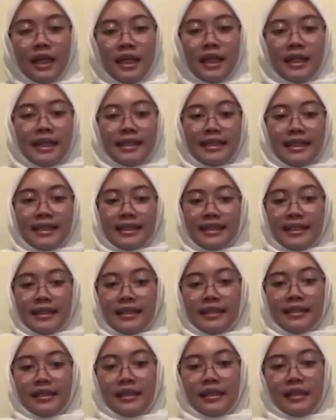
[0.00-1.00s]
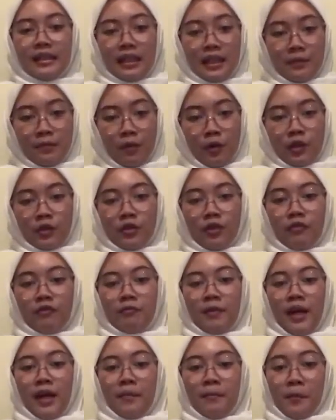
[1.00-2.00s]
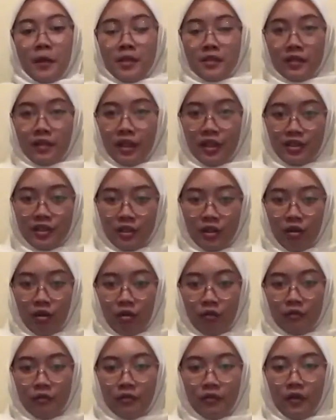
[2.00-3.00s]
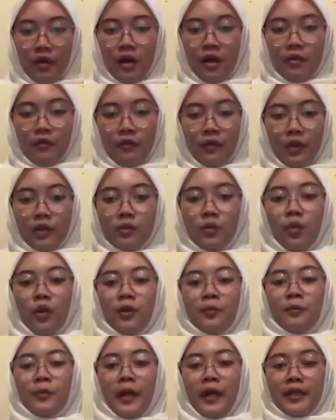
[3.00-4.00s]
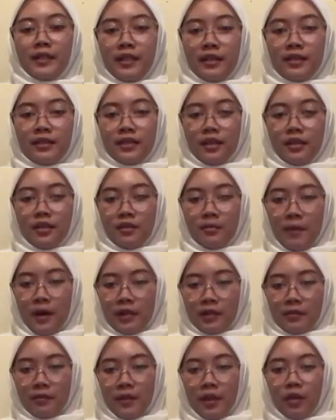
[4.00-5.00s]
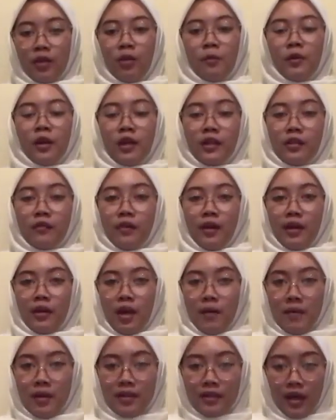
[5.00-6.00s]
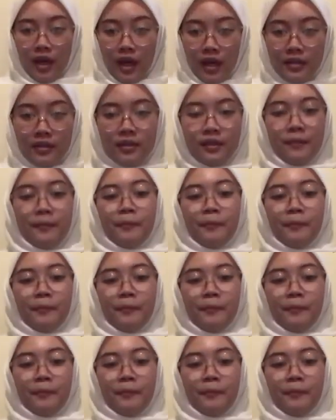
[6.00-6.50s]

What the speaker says: This is the report of my presentation of fieldwork practice in the Department Cooperative and MSIs.